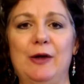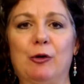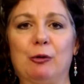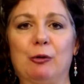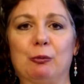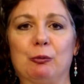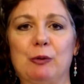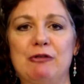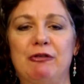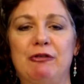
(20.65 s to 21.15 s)
or
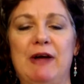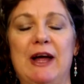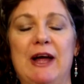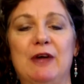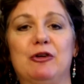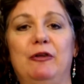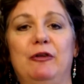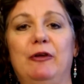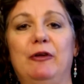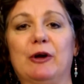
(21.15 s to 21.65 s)

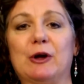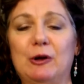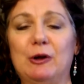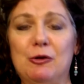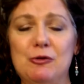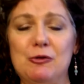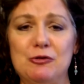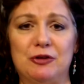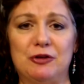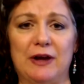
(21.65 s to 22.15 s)
refashion their
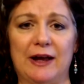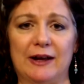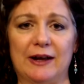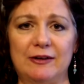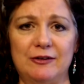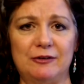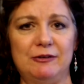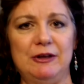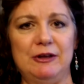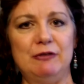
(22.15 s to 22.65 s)
clothes
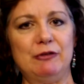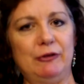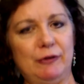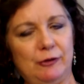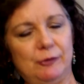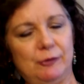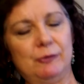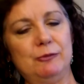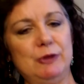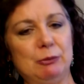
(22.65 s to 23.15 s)
yet, even
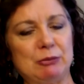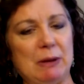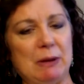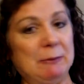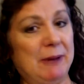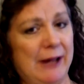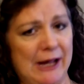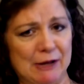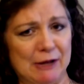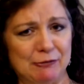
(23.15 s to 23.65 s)
though you
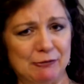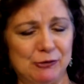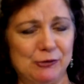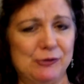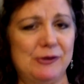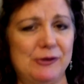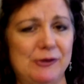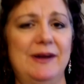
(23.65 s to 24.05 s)
probably have to.